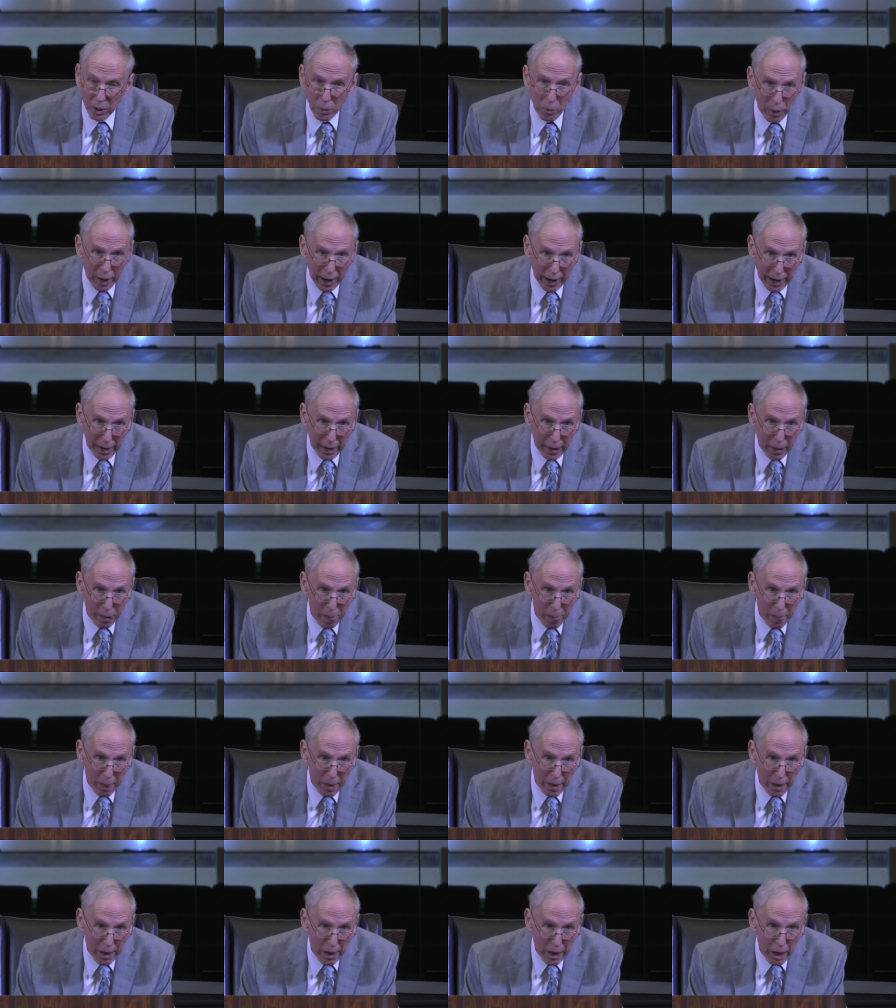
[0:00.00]
way
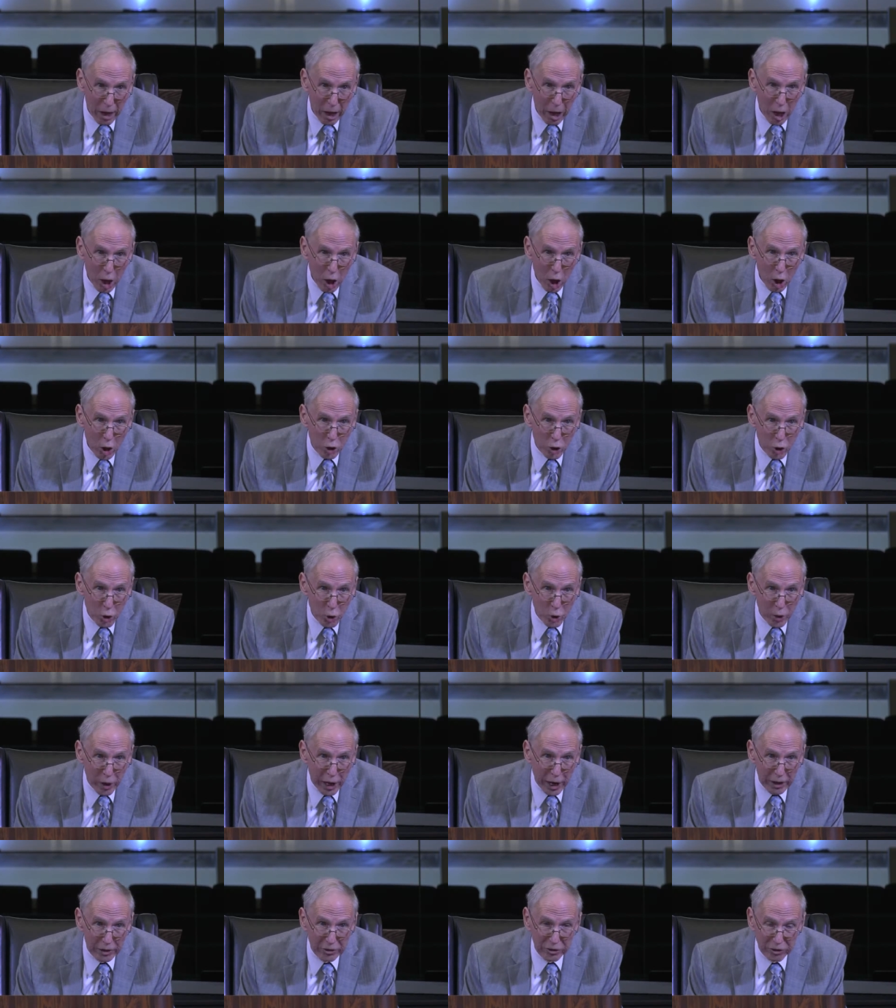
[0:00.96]
to
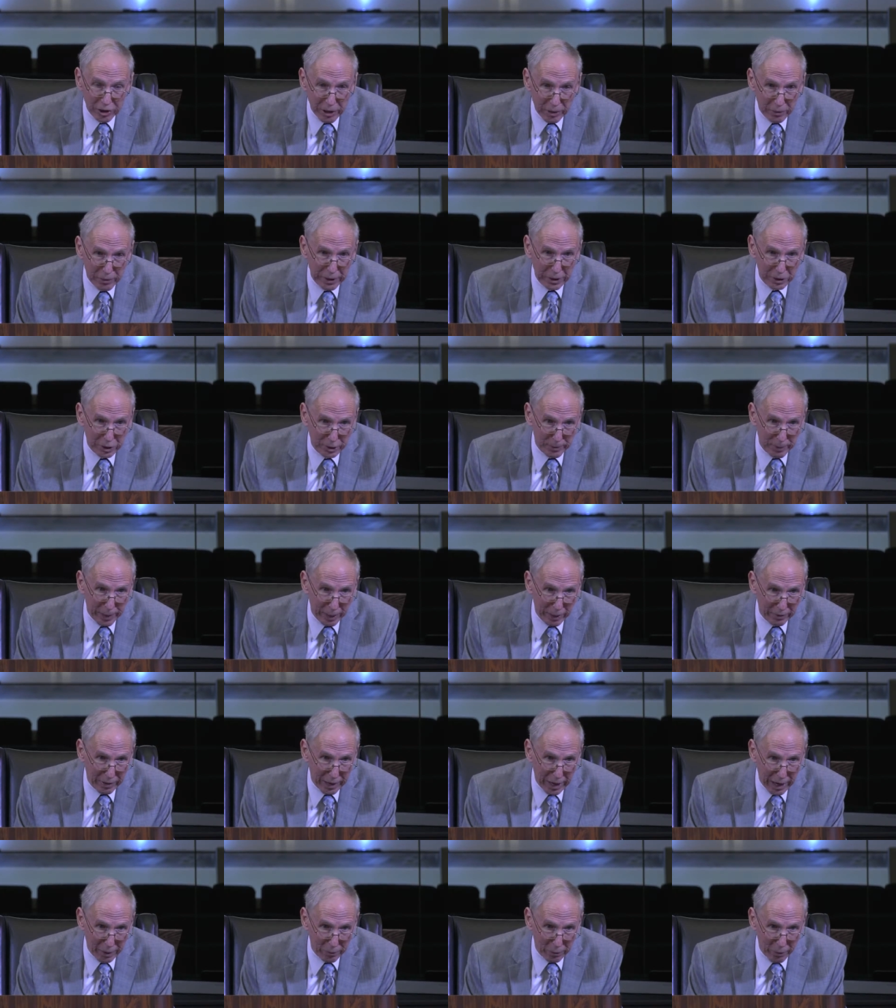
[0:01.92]
get serious
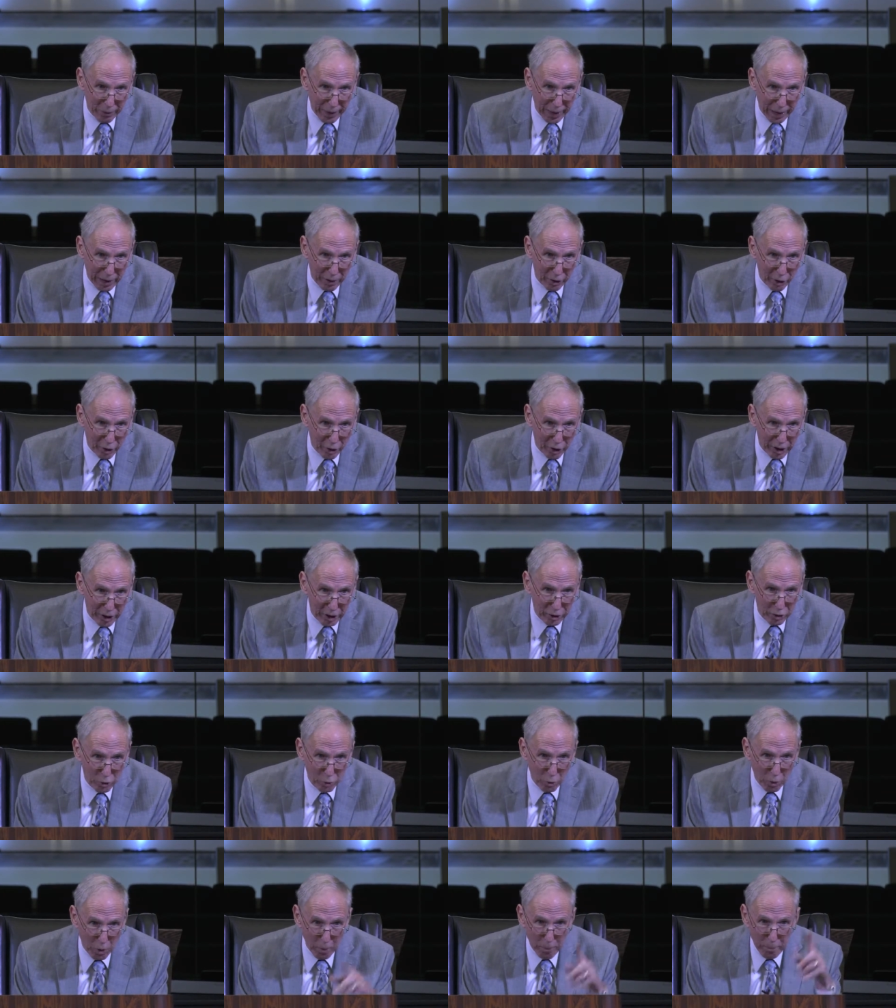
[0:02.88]
about God without learning
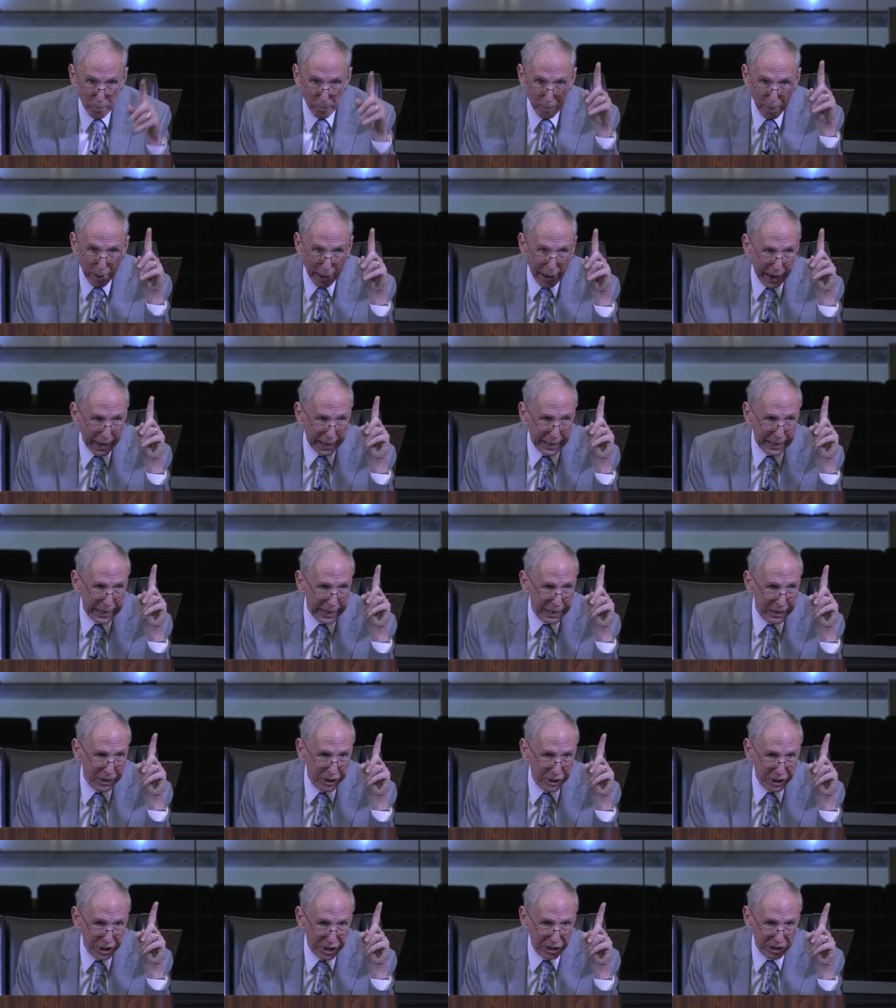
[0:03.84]
to abide
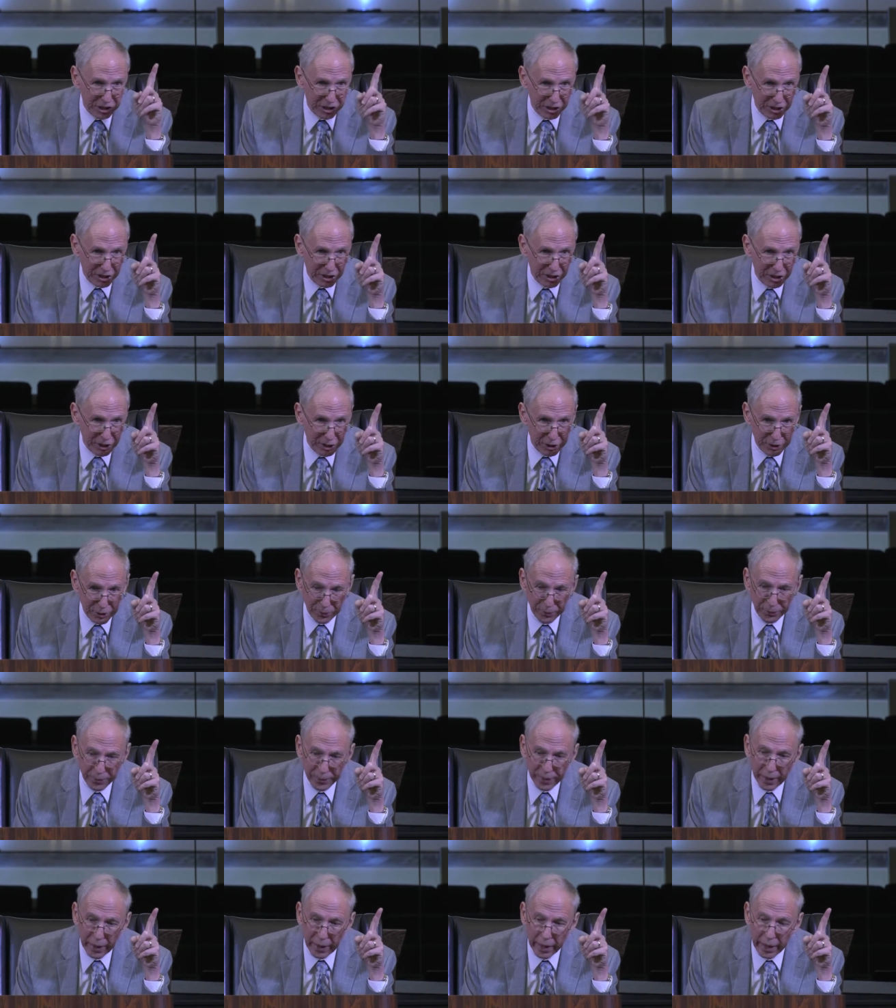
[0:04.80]
in Jesus
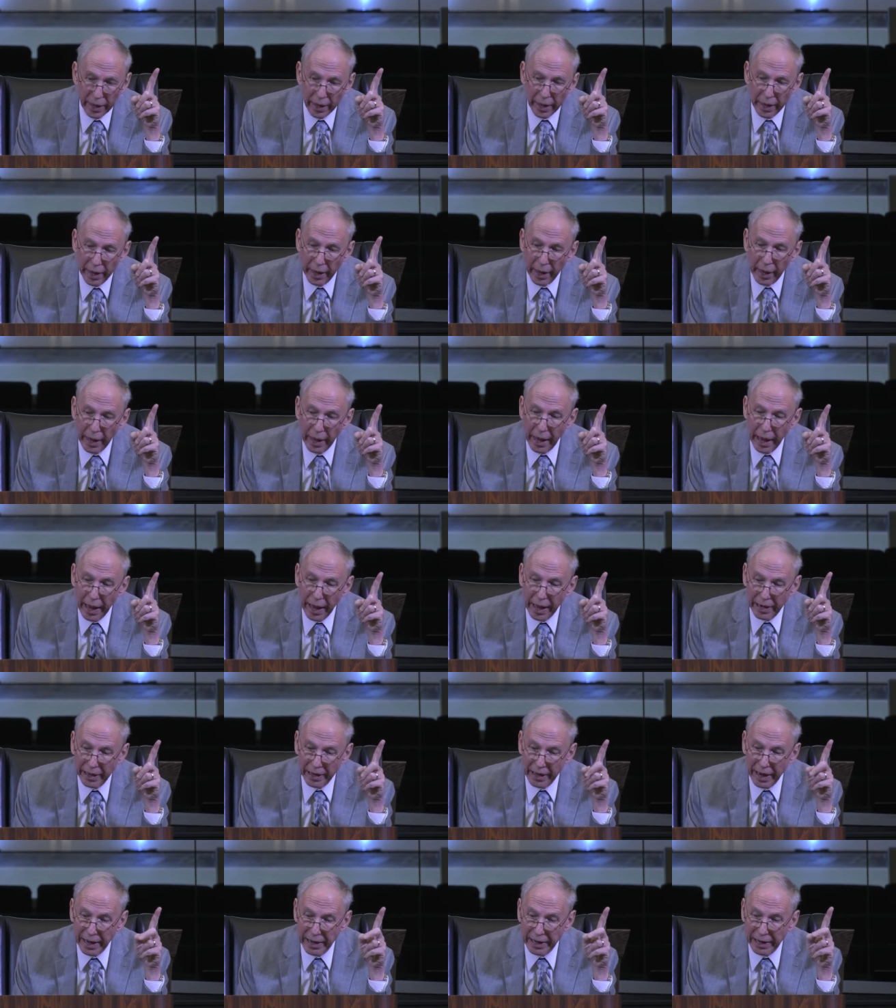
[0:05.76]

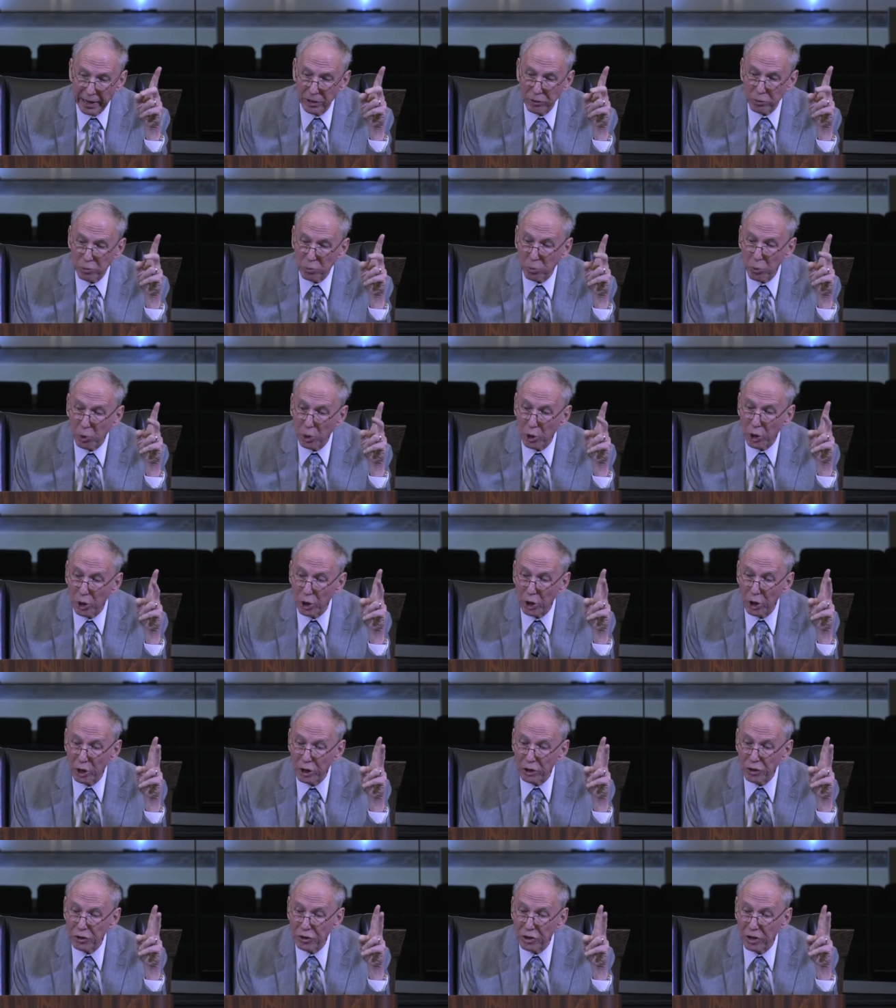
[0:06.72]
and let his
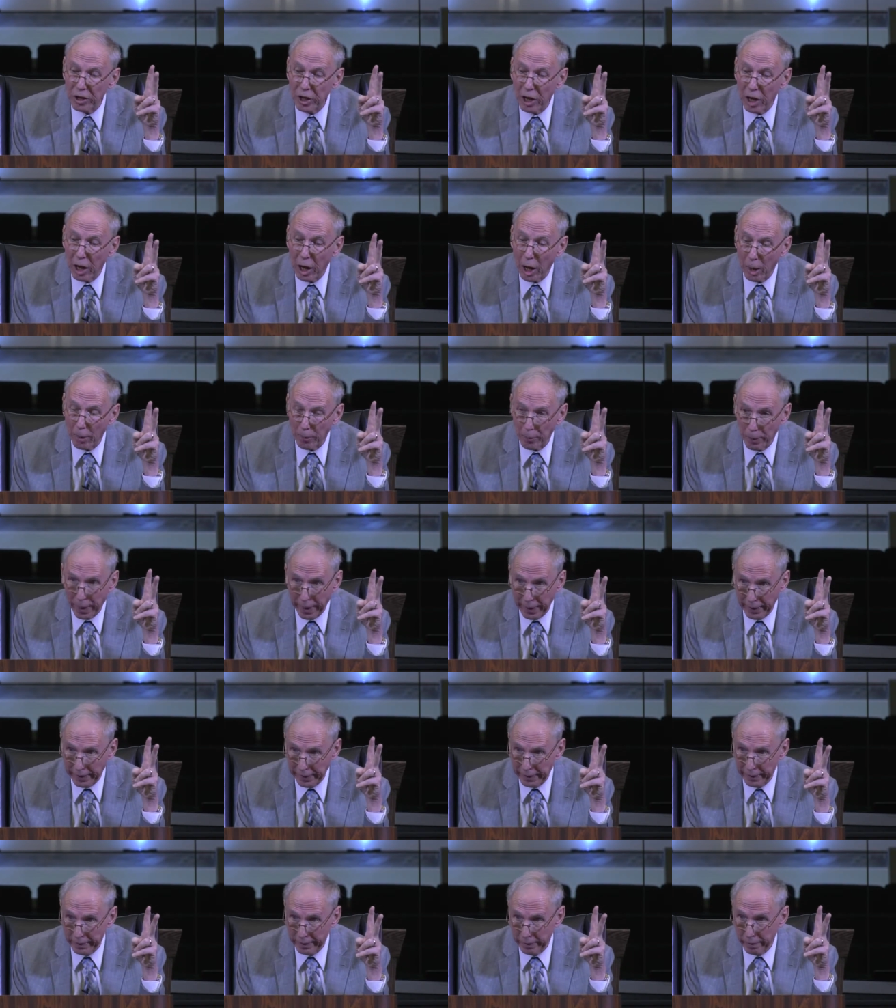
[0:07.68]
words
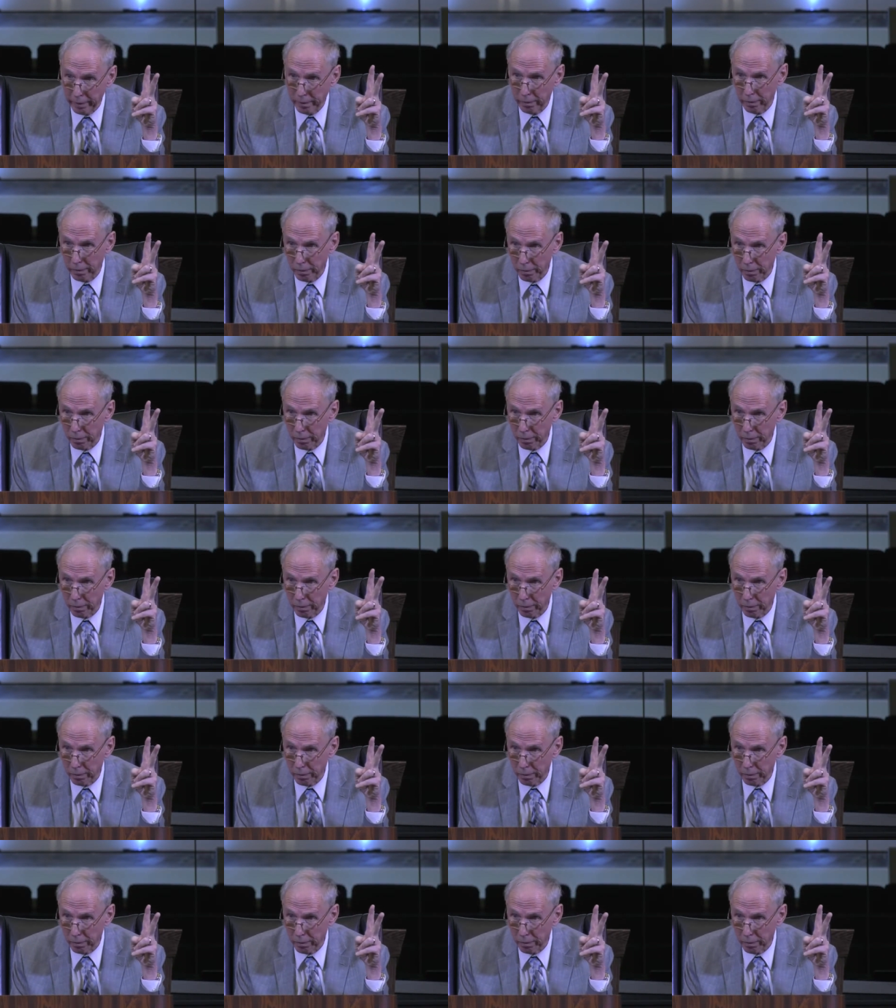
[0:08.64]
abide in you.